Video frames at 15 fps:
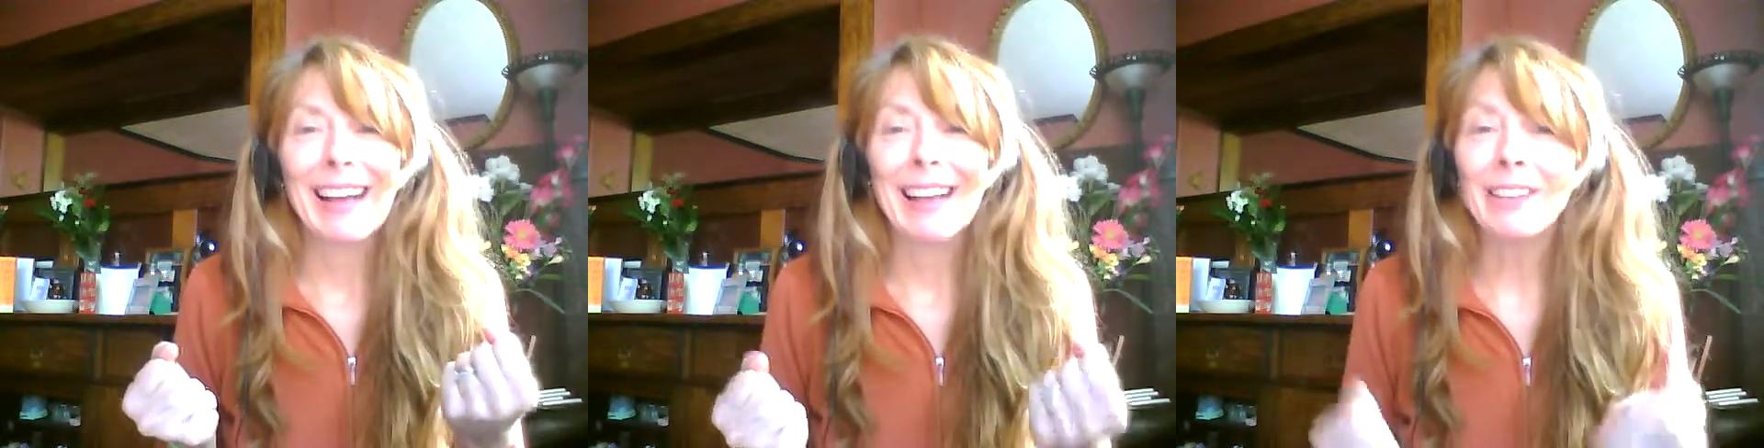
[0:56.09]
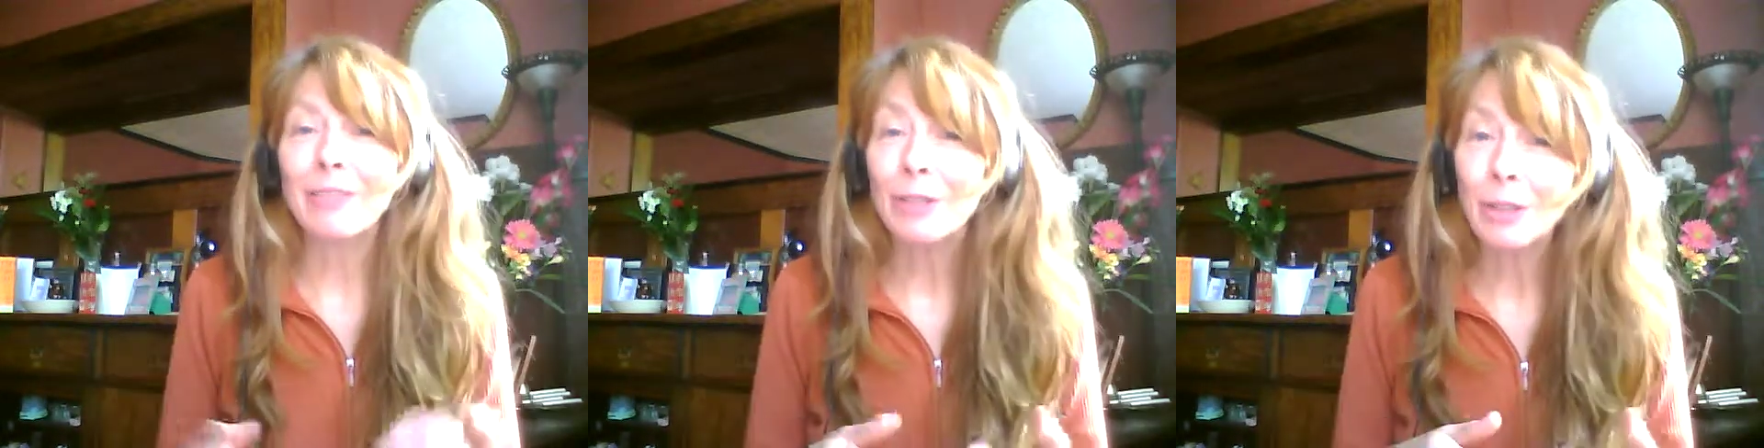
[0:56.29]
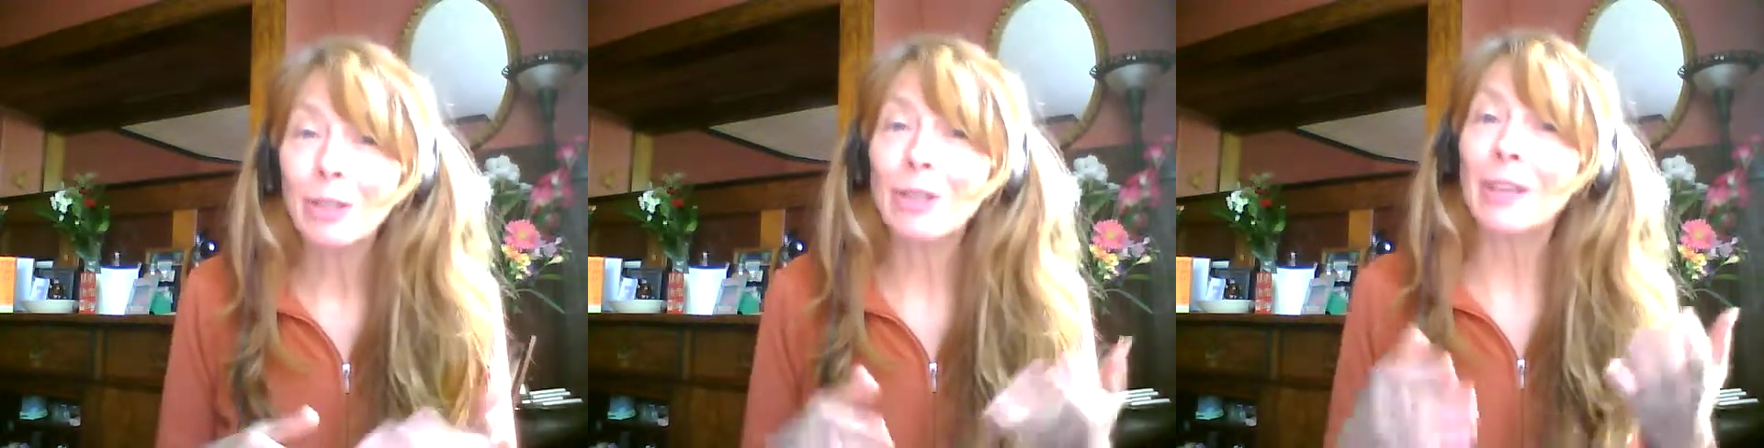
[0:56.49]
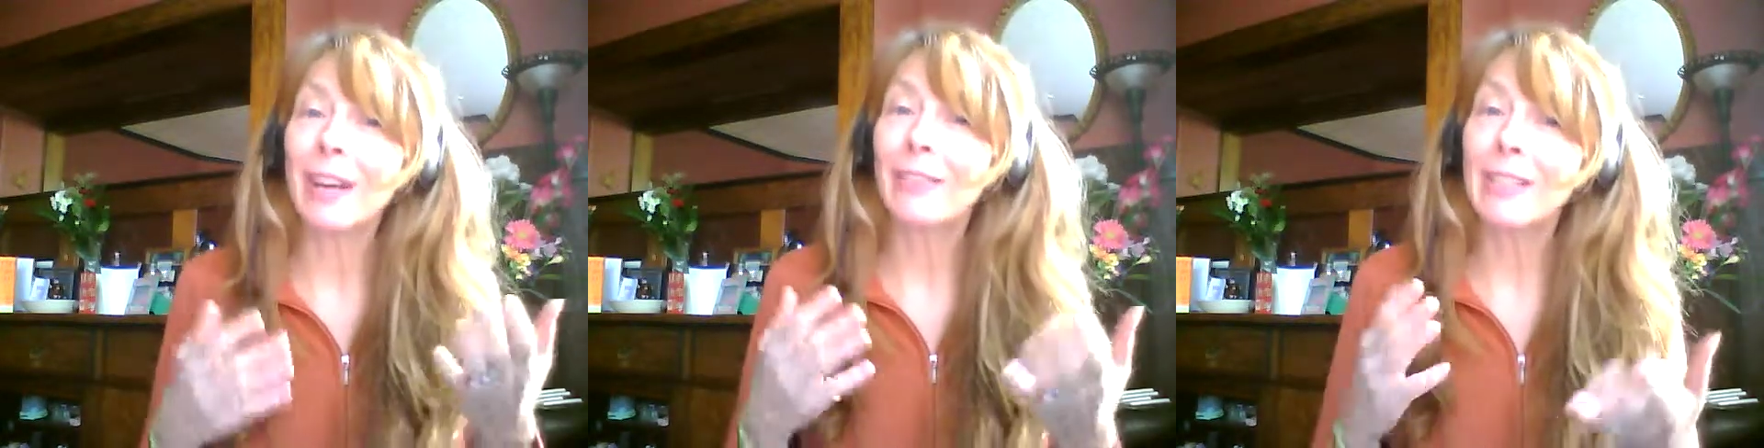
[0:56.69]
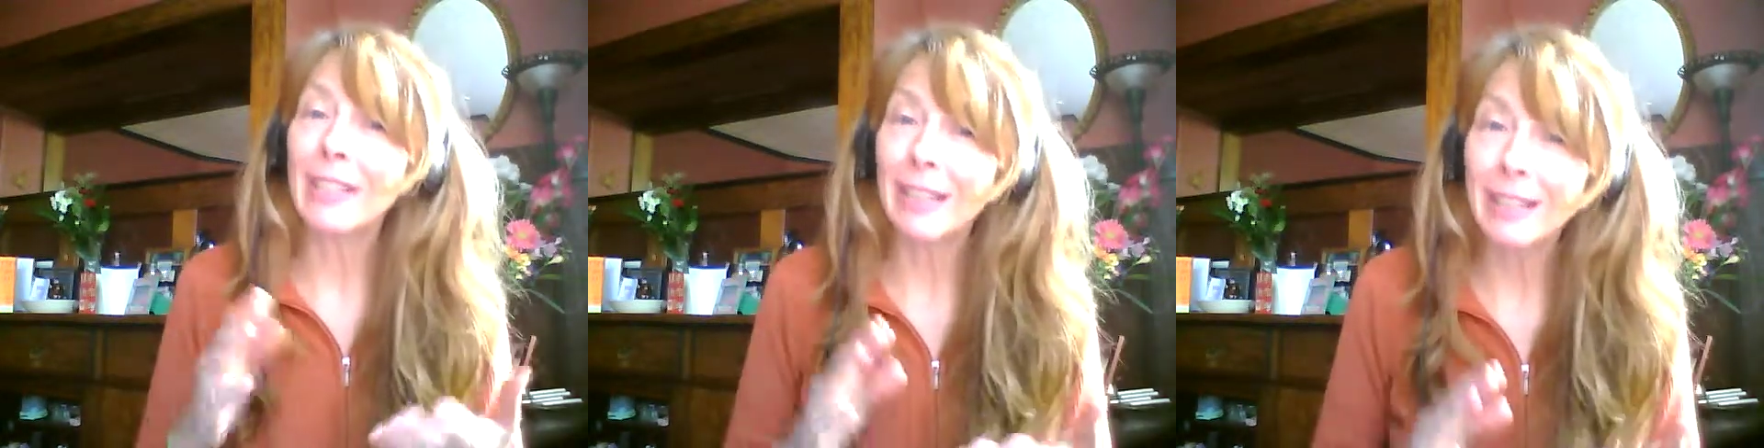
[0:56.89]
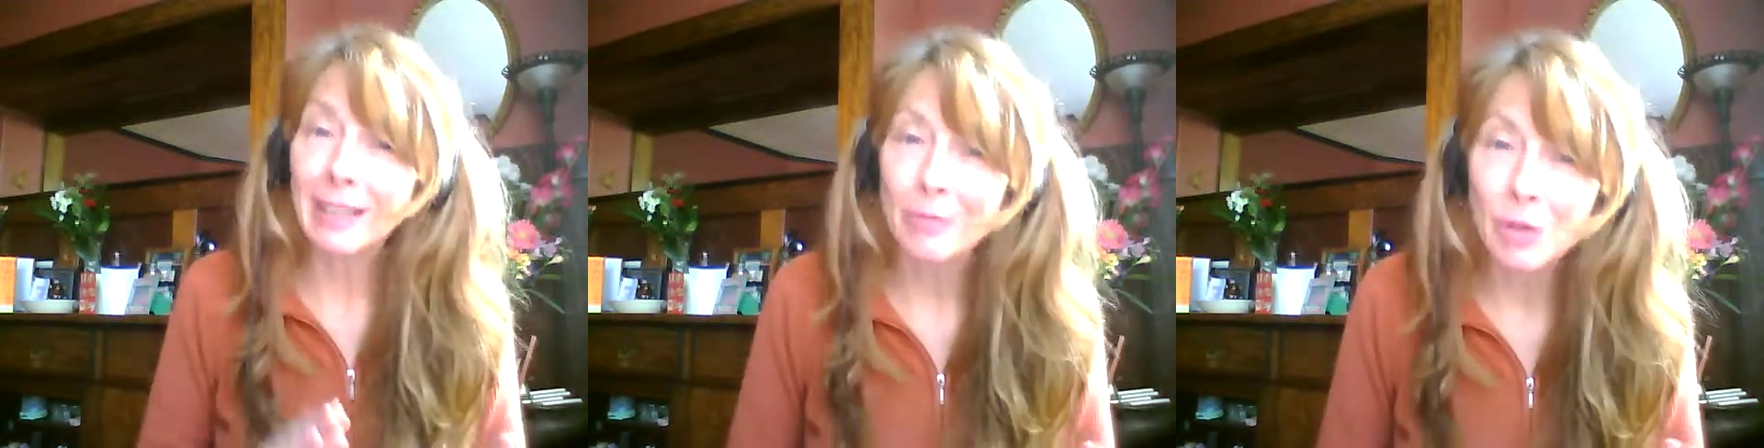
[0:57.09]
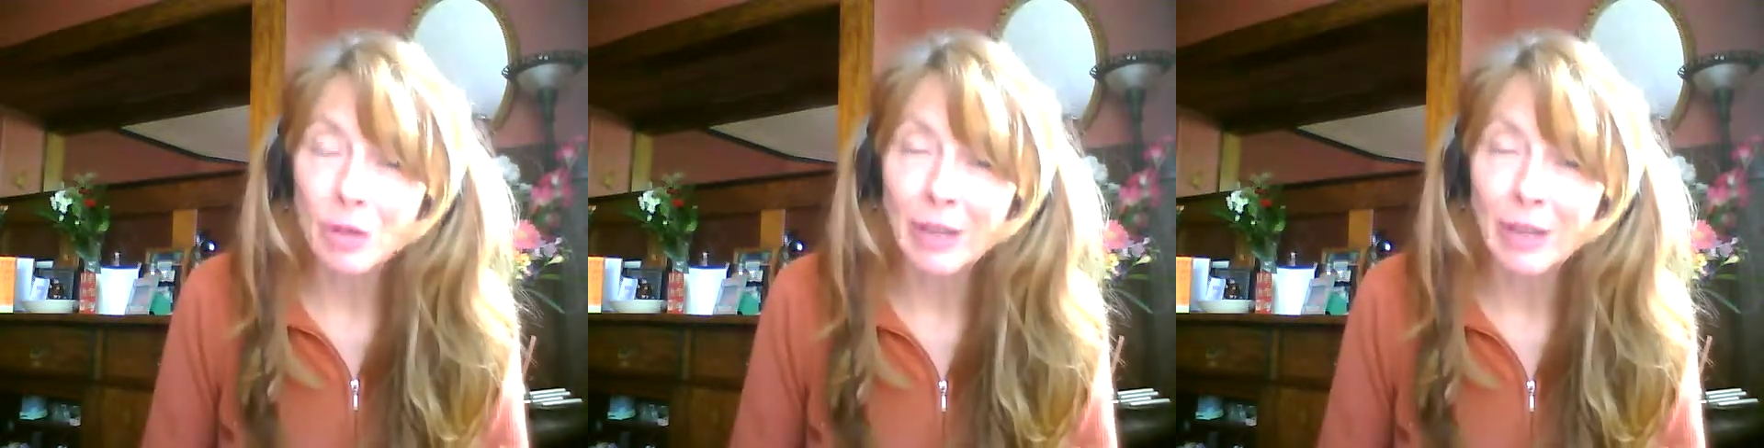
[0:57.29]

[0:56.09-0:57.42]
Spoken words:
And of course, you have to get some